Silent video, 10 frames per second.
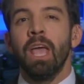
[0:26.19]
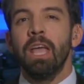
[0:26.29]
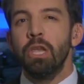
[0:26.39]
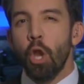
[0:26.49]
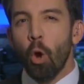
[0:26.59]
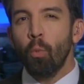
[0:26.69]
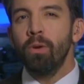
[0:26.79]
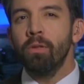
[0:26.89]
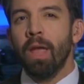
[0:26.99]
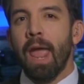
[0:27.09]
and no
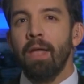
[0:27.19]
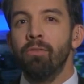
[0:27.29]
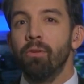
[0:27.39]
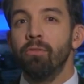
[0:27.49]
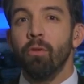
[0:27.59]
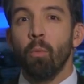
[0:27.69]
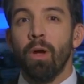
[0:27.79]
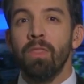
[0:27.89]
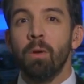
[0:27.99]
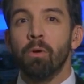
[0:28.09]
real answers to
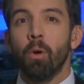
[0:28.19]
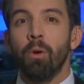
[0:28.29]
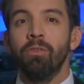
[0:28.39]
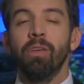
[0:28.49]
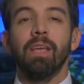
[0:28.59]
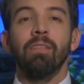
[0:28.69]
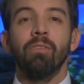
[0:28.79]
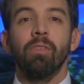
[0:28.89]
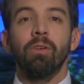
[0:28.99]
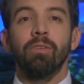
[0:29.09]
when they were going to get
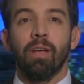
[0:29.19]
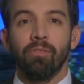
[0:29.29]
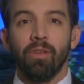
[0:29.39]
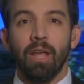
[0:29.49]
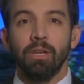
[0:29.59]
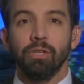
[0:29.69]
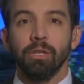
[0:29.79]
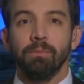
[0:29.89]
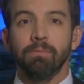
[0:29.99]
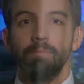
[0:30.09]
to their destination.